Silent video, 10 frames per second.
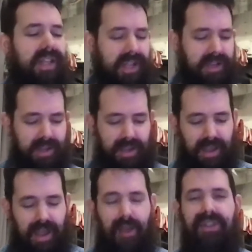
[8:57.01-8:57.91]
And I
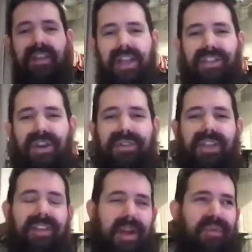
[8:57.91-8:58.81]
was on the East Coast
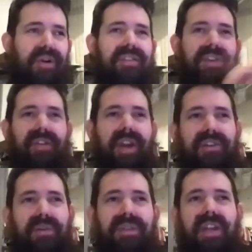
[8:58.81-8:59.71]
at that point. The
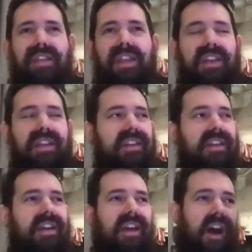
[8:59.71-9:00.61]
director was on the
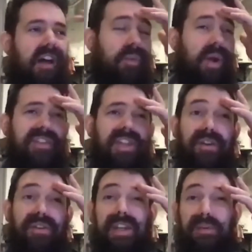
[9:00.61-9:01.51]
West
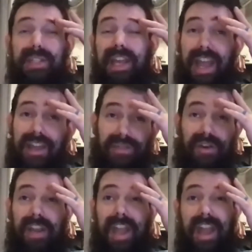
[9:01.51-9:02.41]
Coast, and it was like 8:30